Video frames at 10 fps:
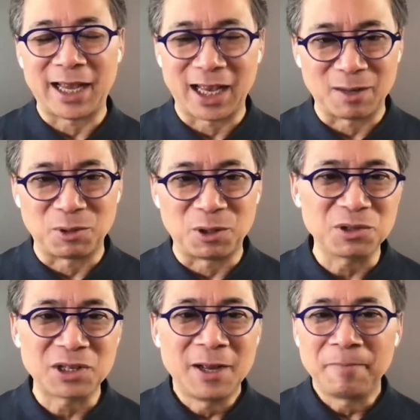
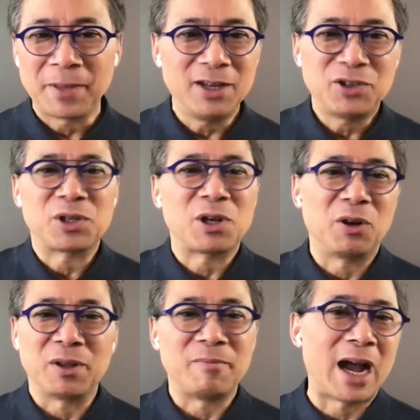animals, he just called
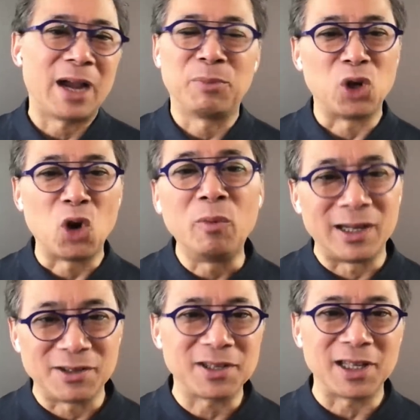them
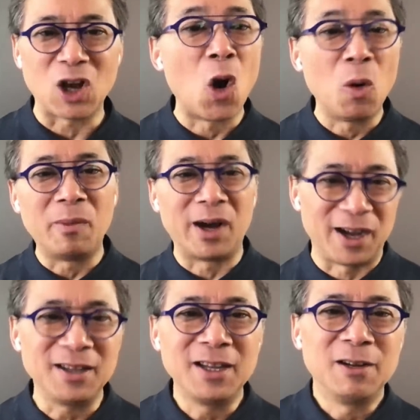hibernomas, the
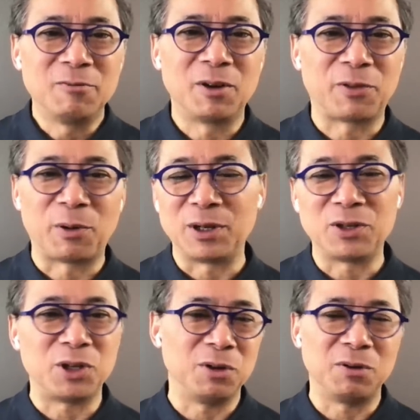oma referring
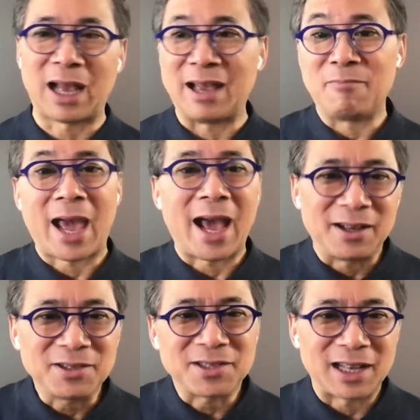to a
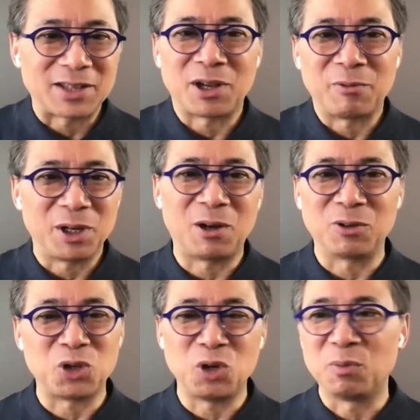mass. That's why we call
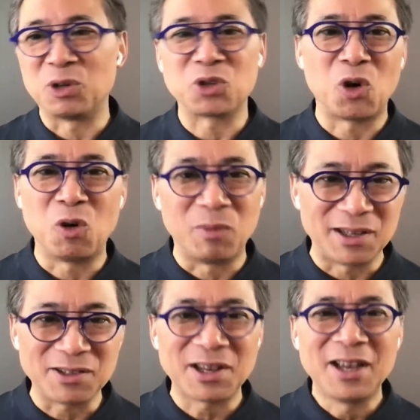tumors
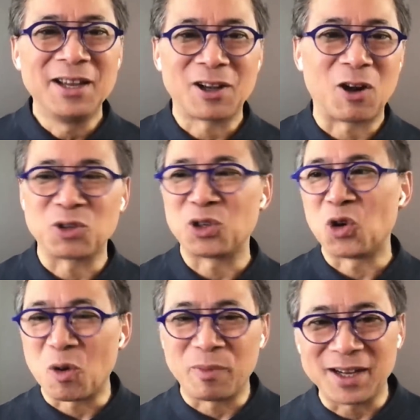omas,
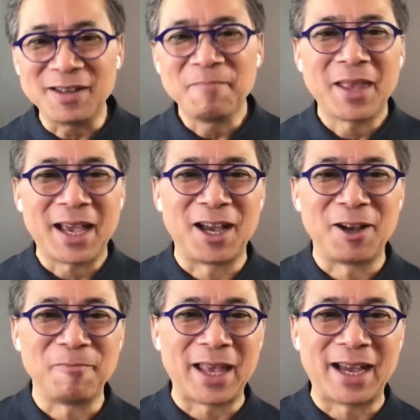carcinoma.
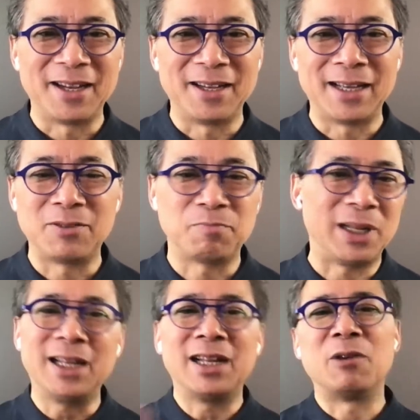But
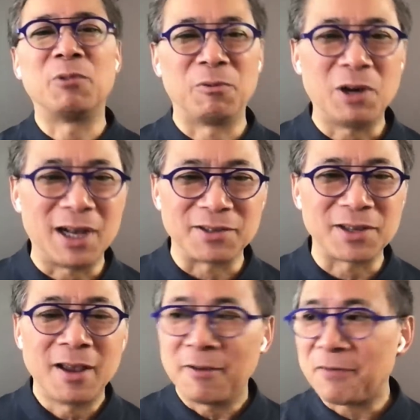he didn't know what it was.
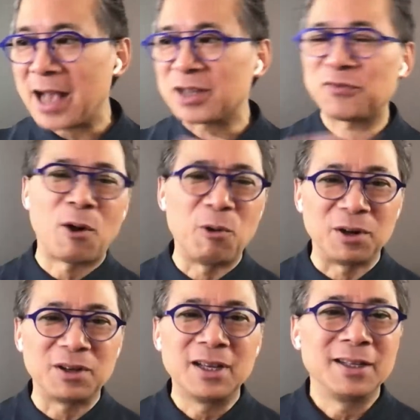Fast
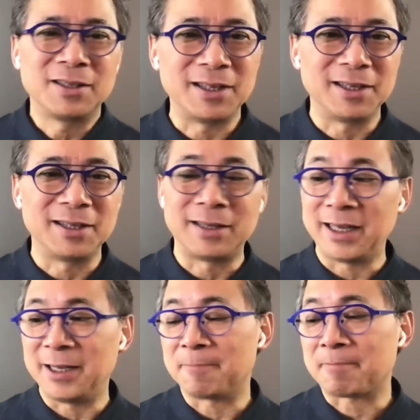forward to
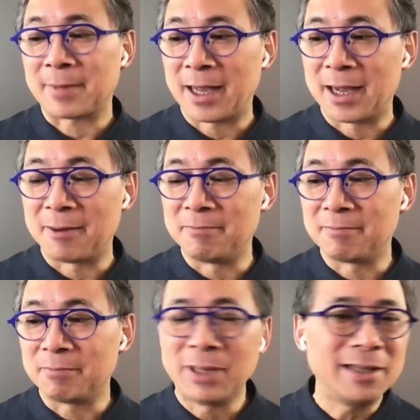the
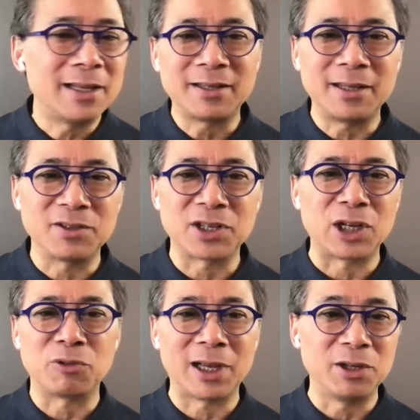mid-19th
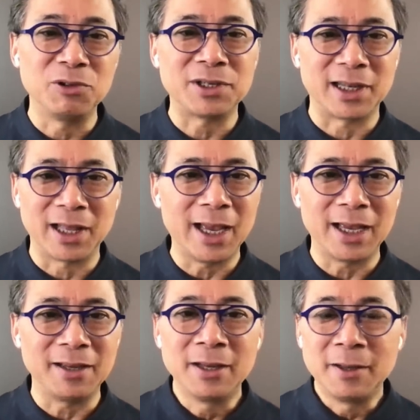century at
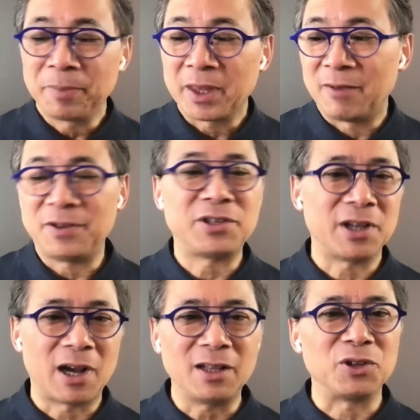UCLA, a
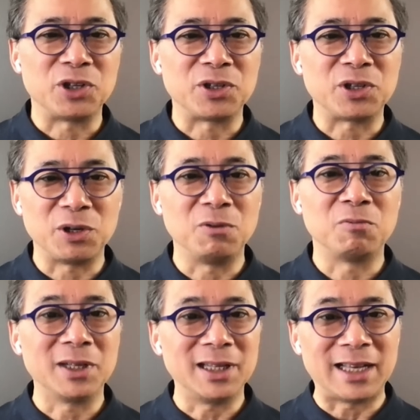physiologist who
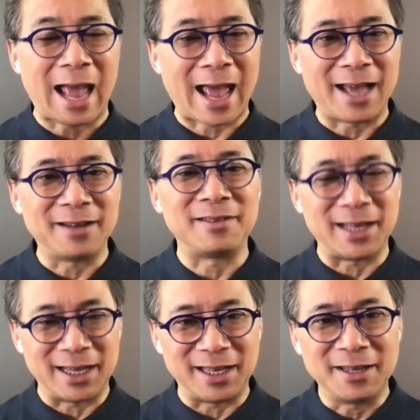really had
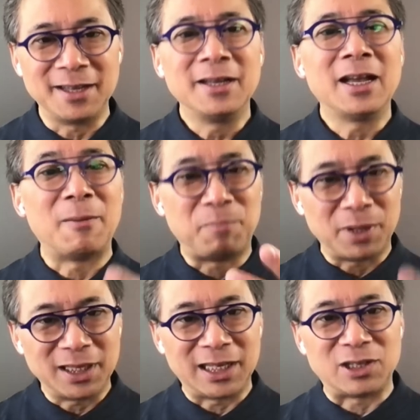the
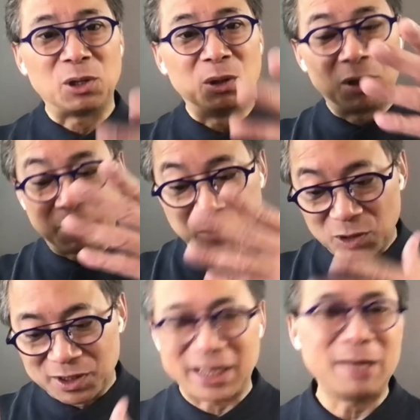ability to look more
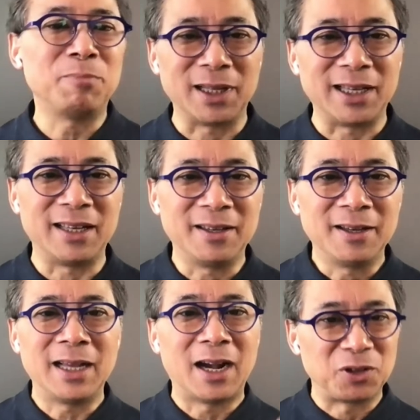deeply
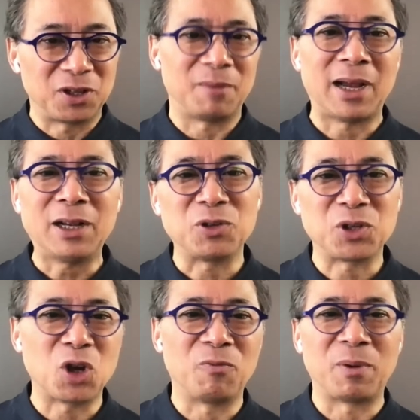under the
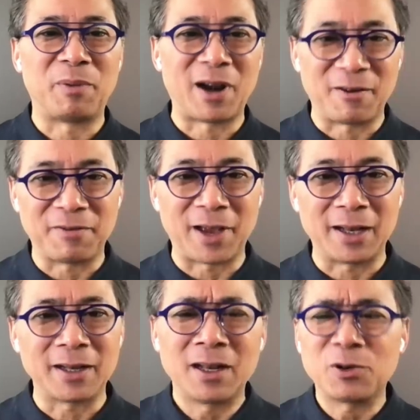microscope of brown fat.
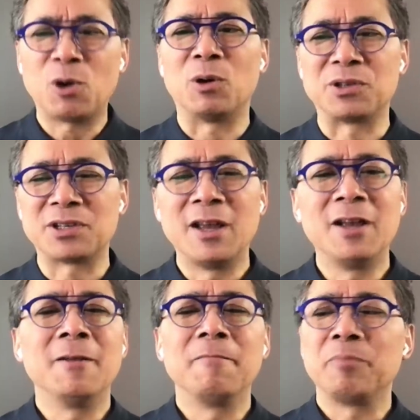And of course,
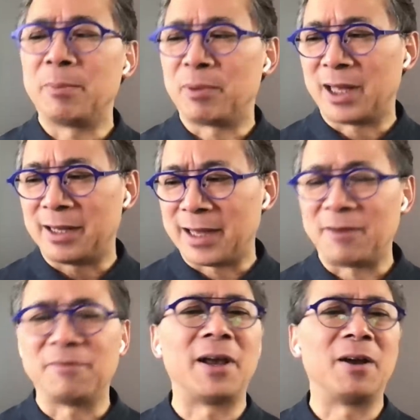people had then
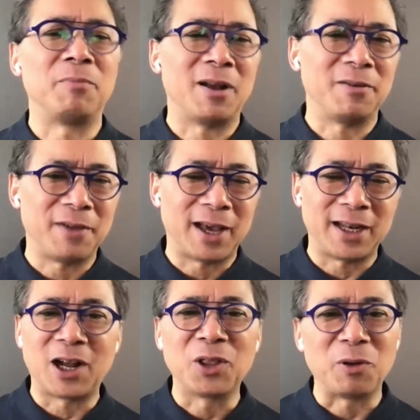found brown fat in
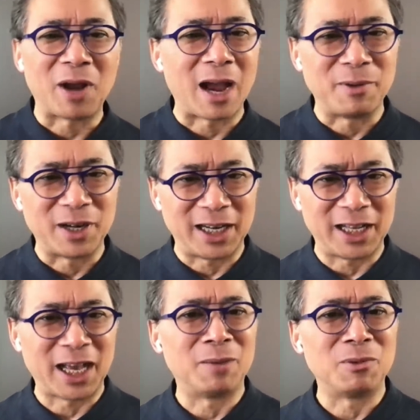other hibernating
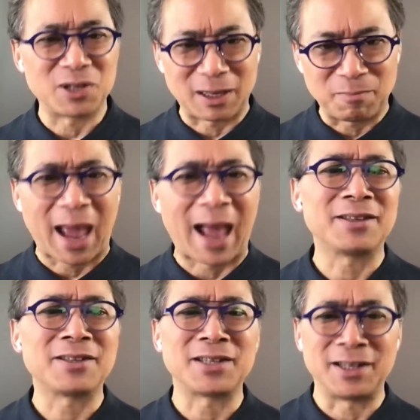animals like
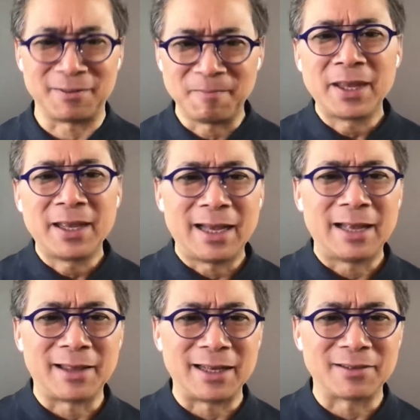bats and
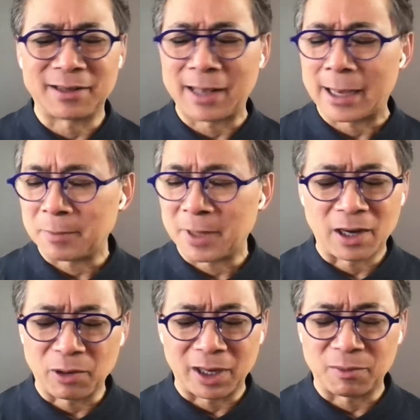things like that, and
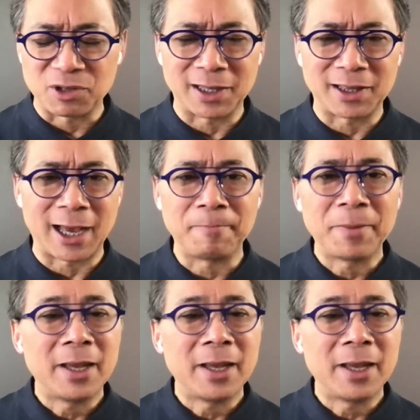other animals like that.